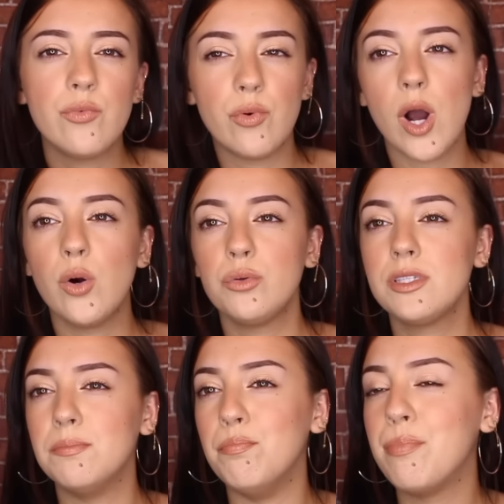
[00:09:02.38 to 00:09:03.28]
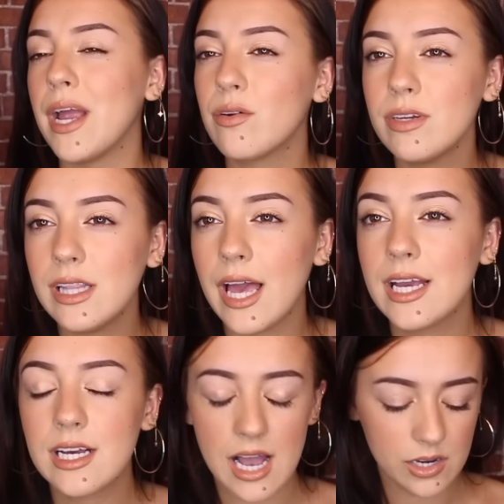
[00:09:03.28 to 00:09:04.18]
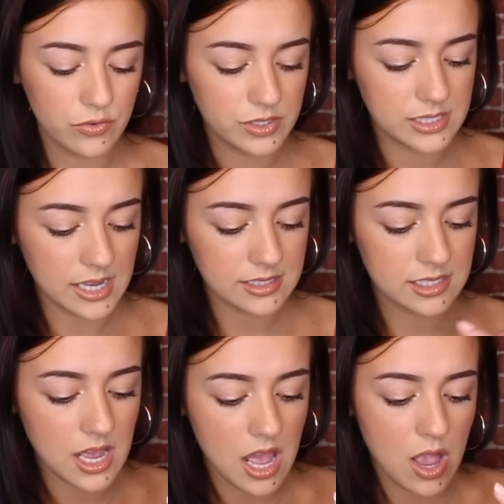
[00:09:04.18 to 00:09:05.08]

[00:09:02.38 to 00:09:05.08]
rose berry like kind of a scent,